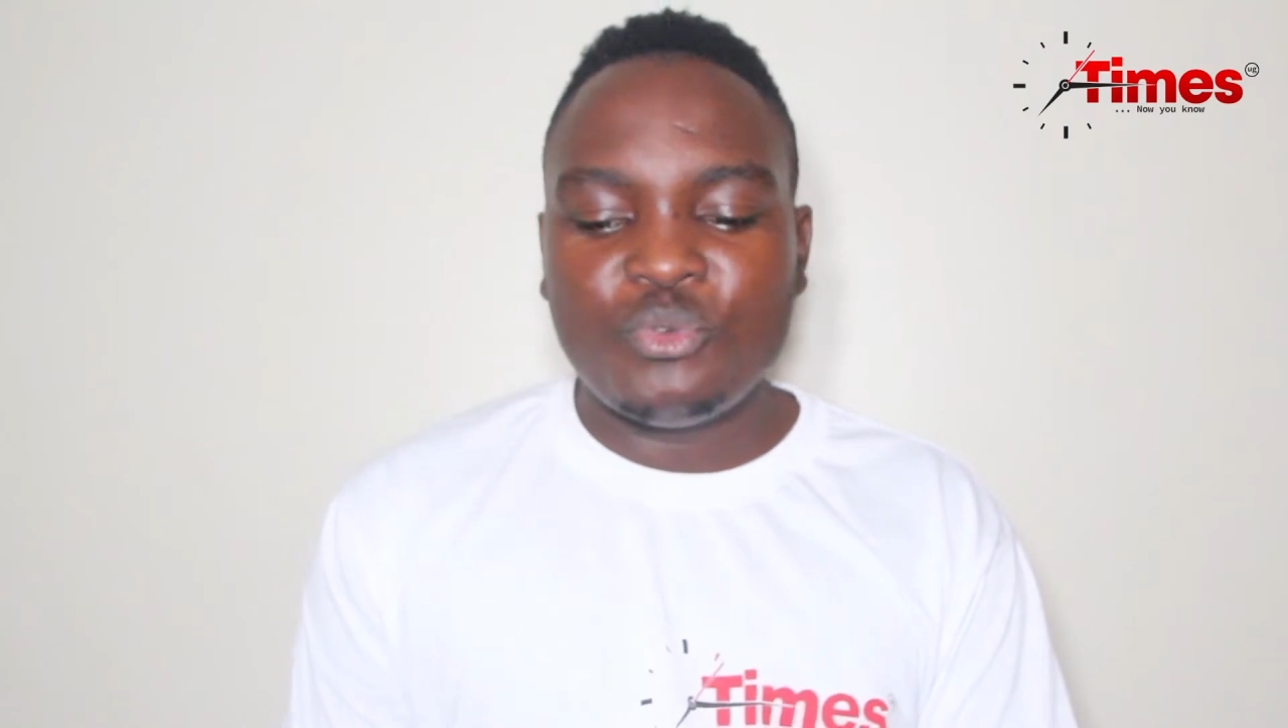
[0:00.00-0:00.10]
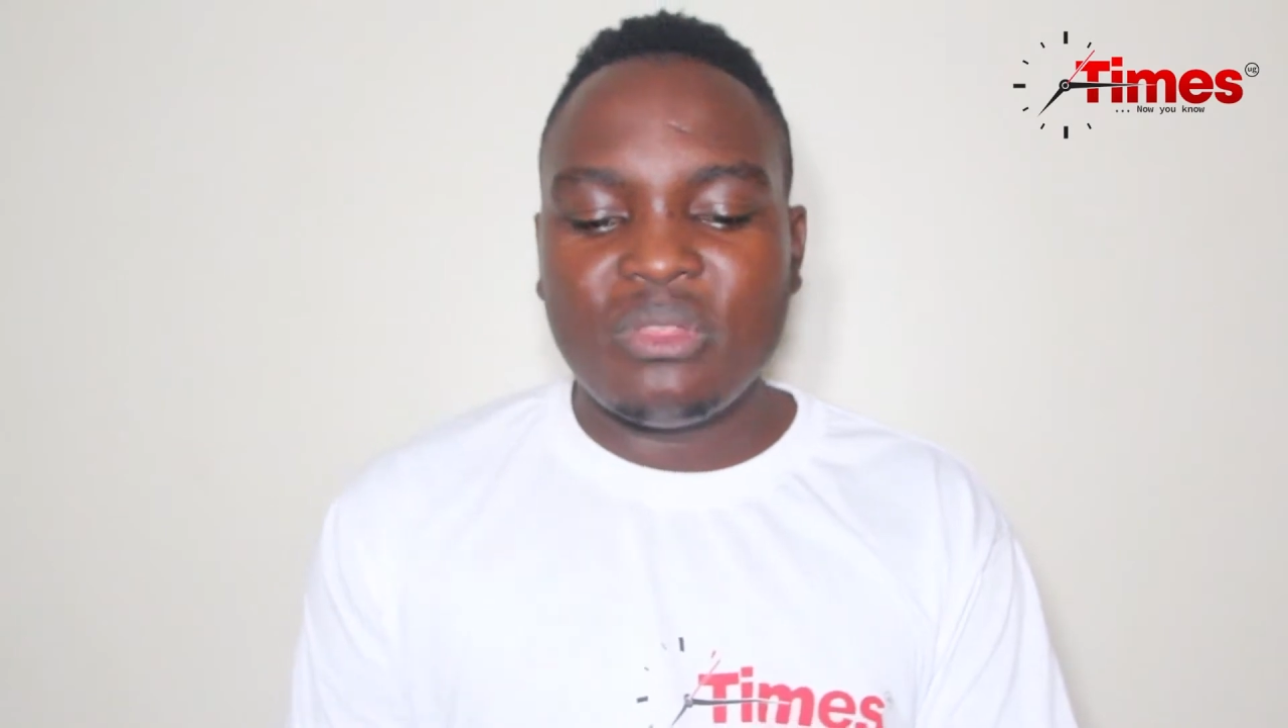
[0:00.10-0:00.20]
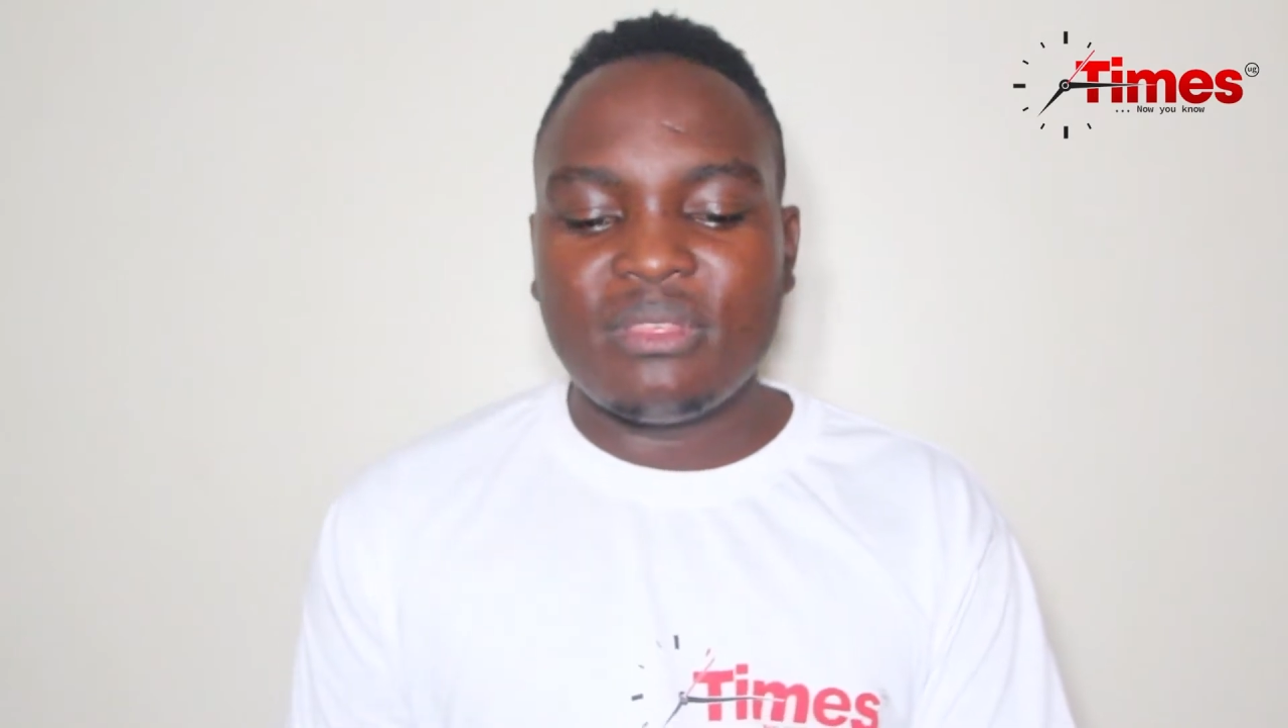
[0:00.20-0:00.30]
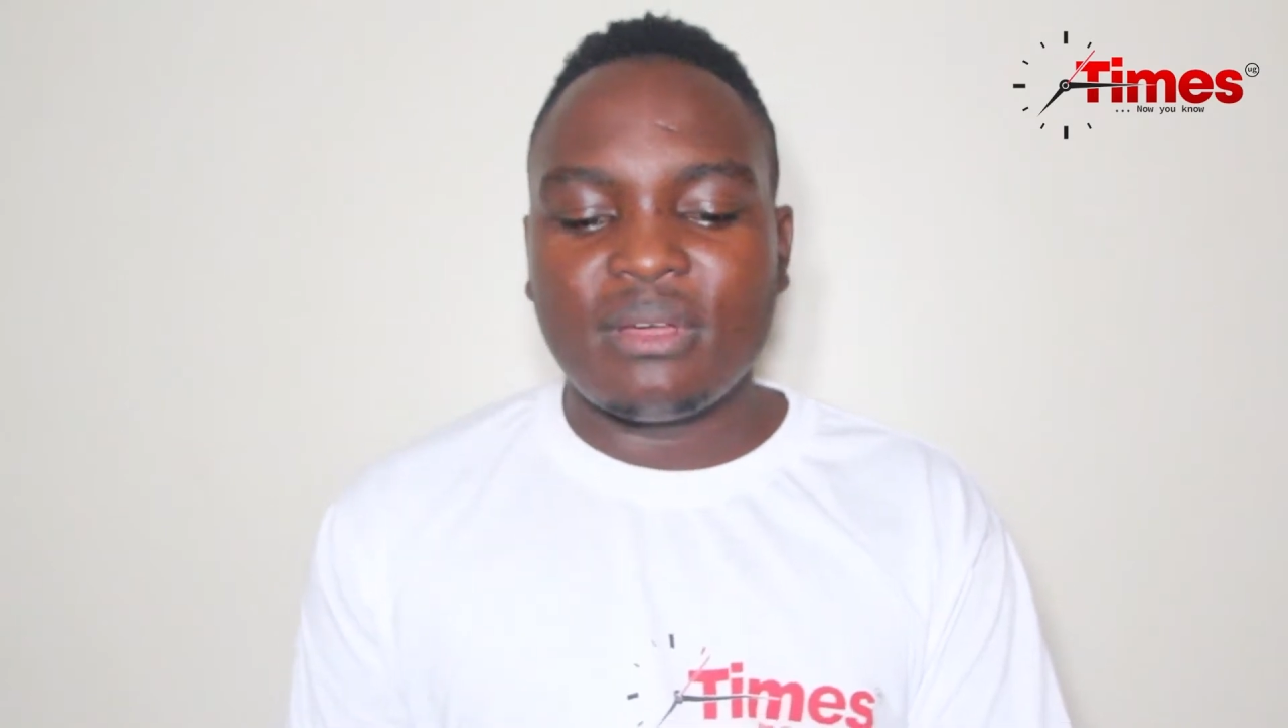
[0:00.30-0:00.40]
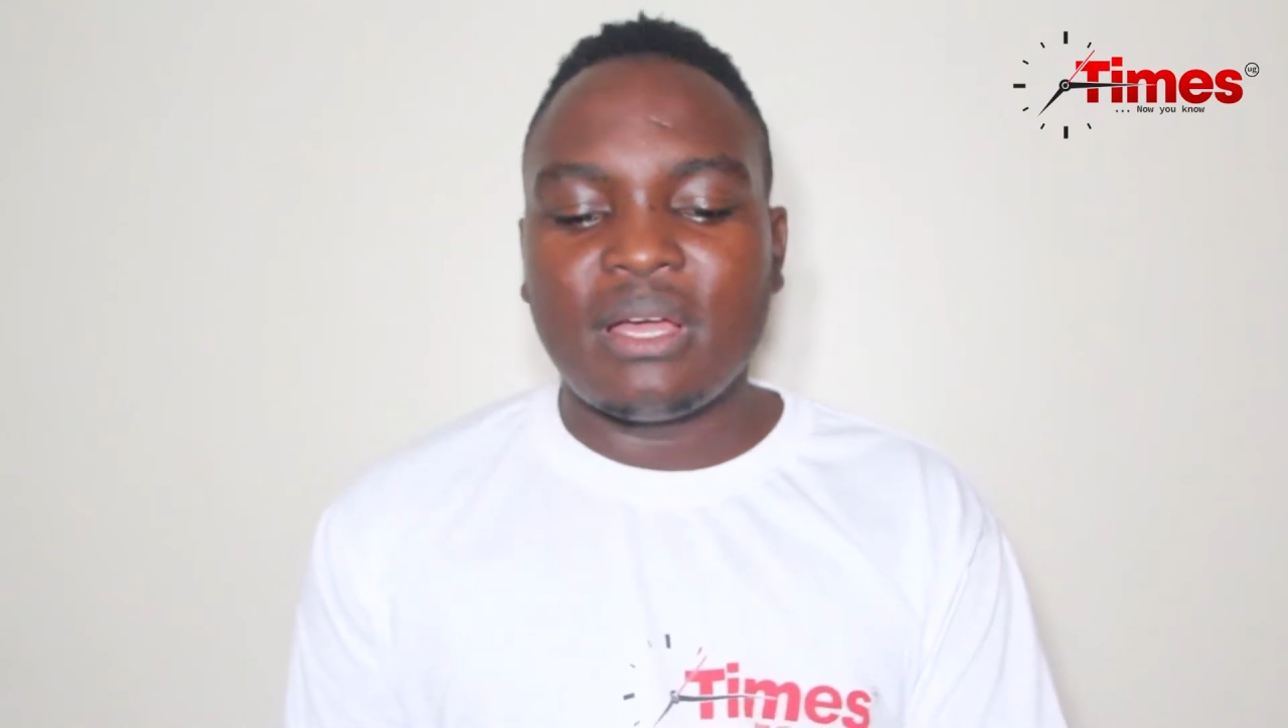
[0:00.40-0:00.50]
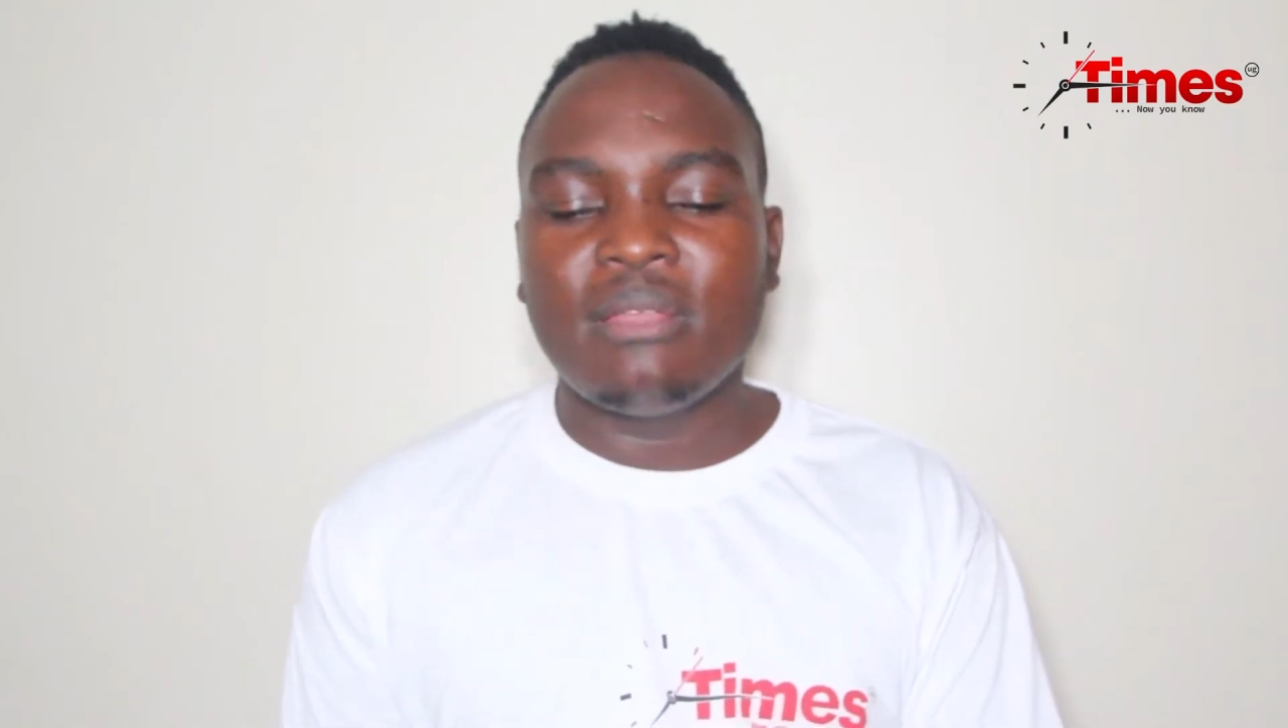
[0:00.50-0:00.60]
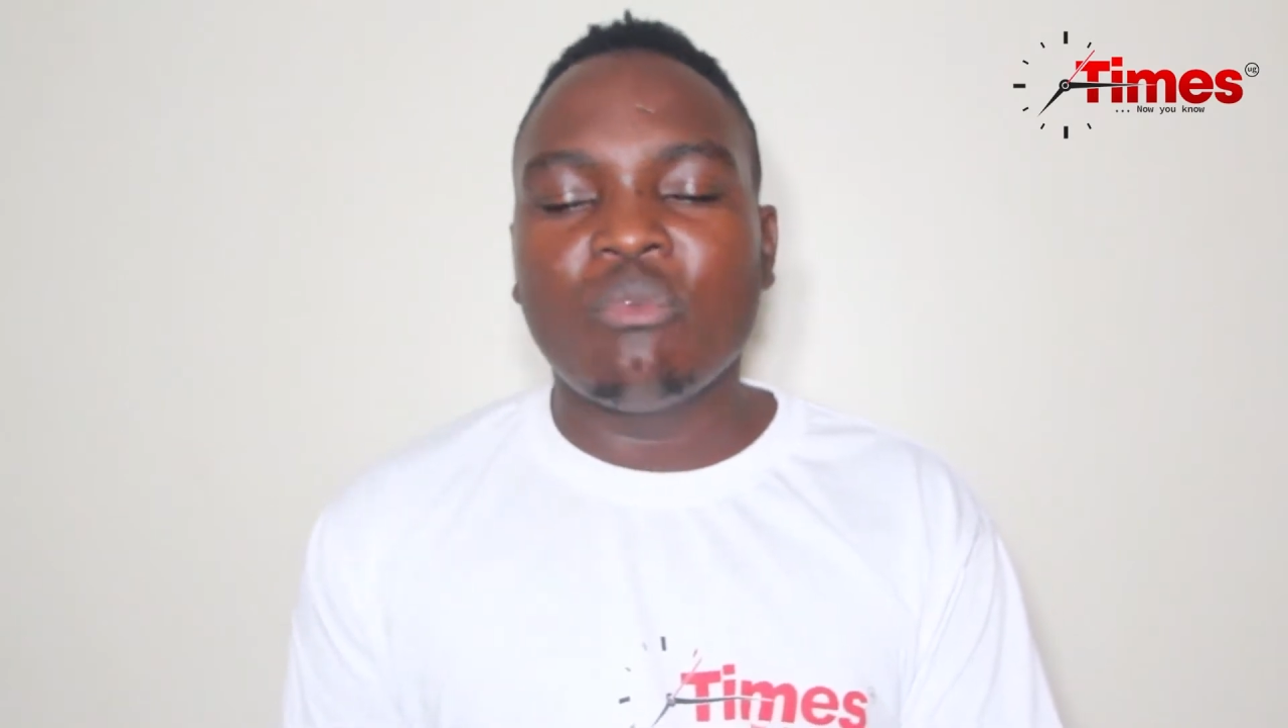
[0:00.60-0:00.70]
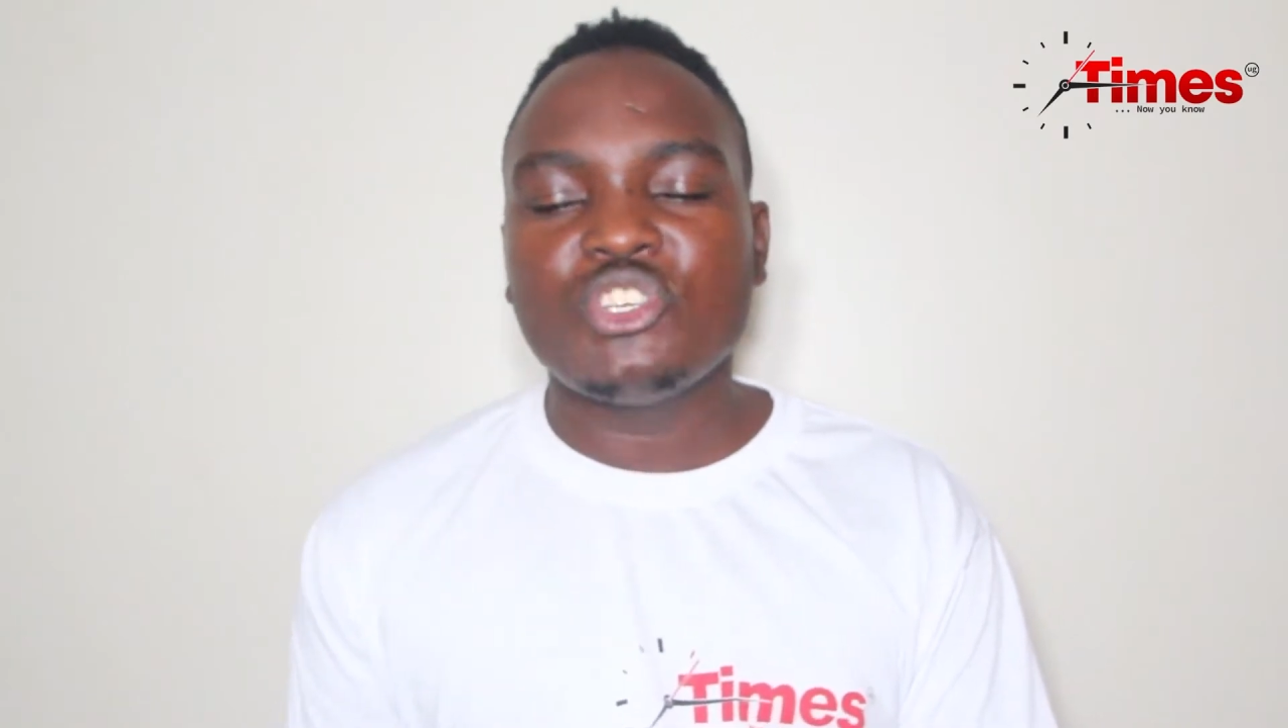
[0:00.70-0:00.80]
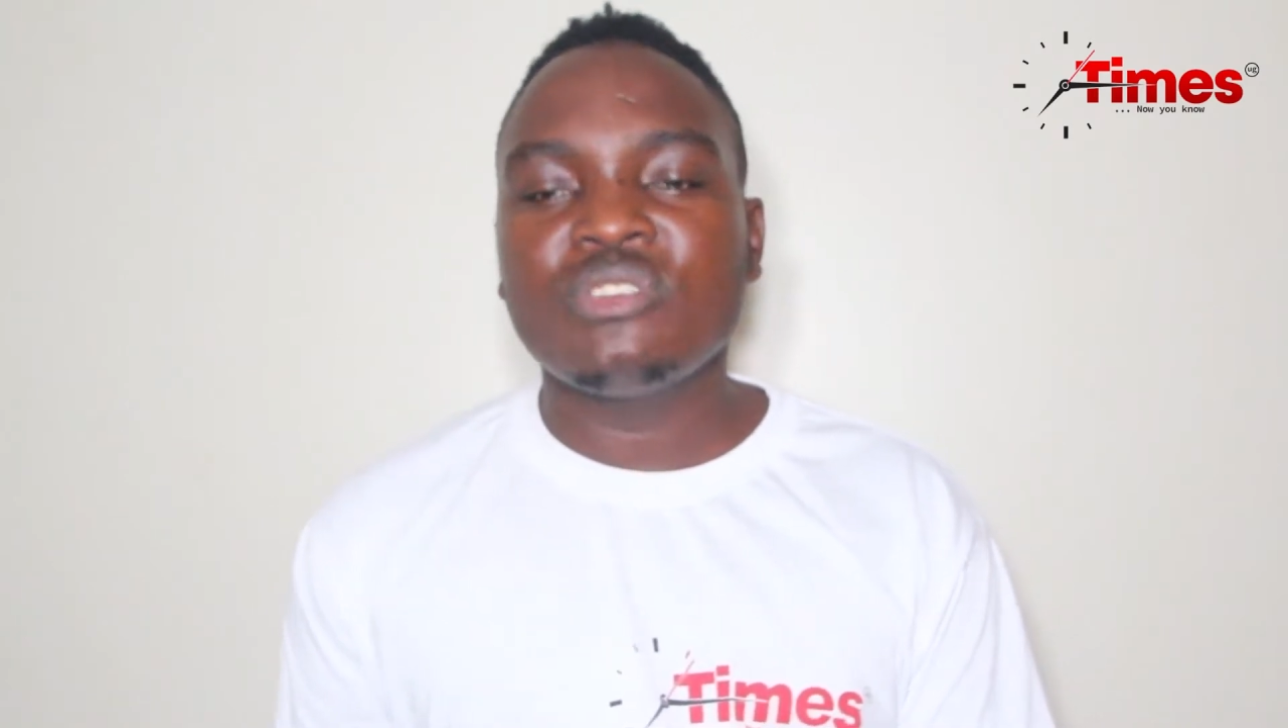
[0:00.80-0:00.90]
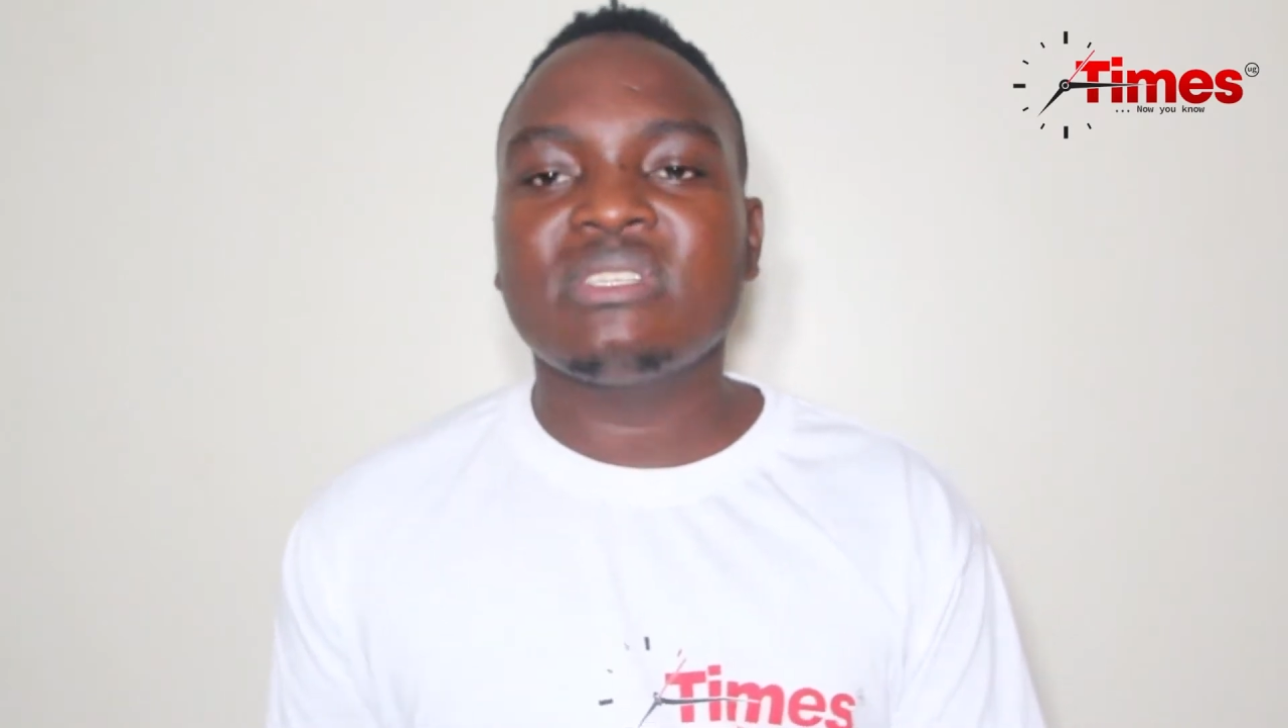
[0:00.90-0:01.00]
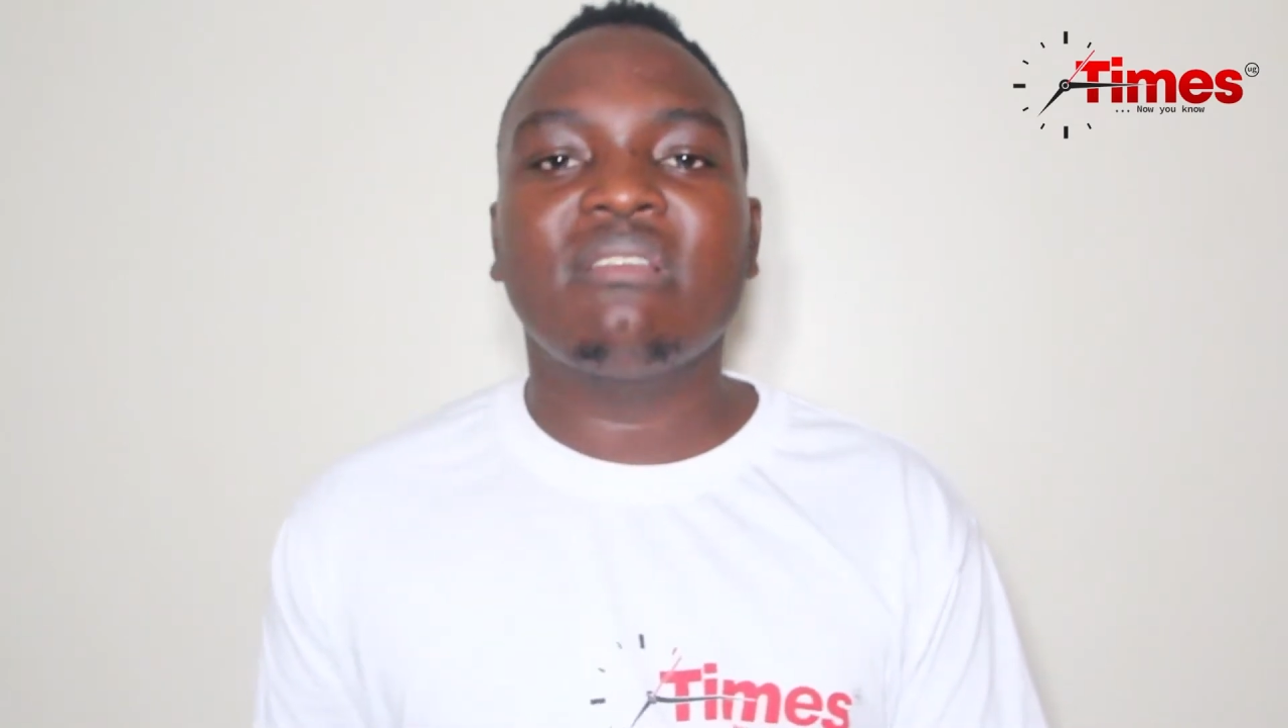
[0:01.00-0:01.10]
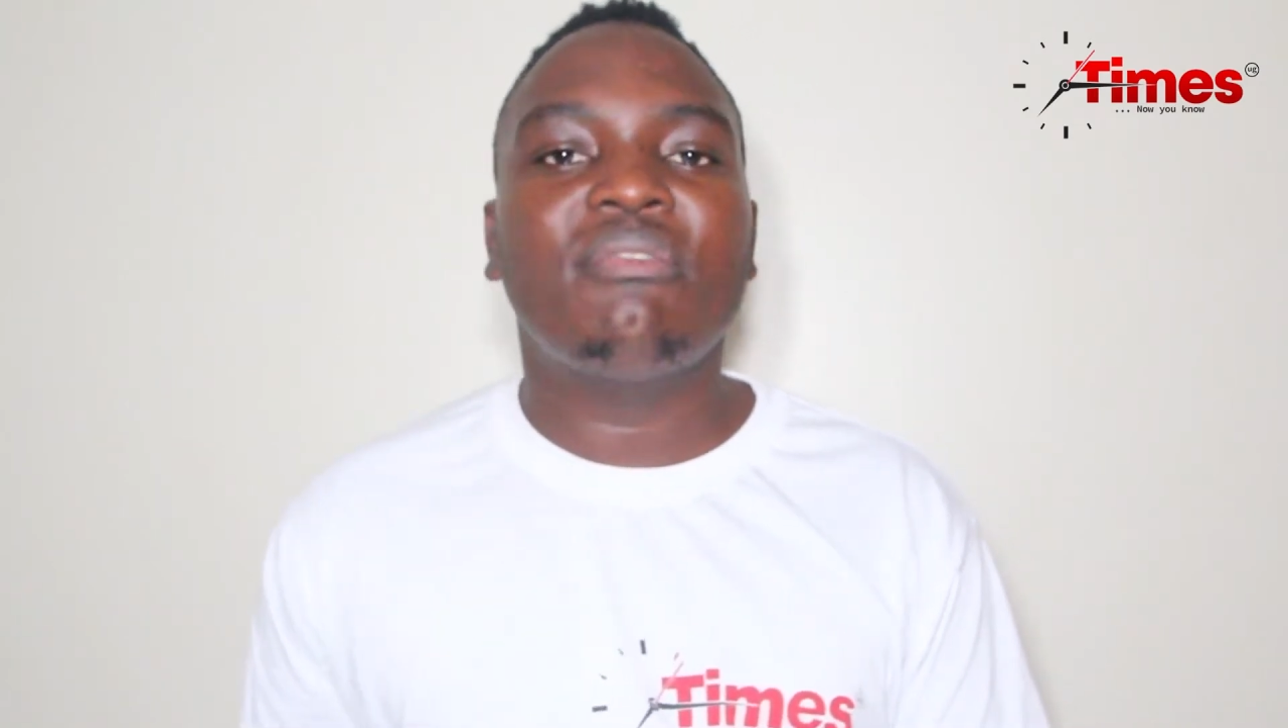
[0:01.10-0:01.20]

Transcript: with emotions and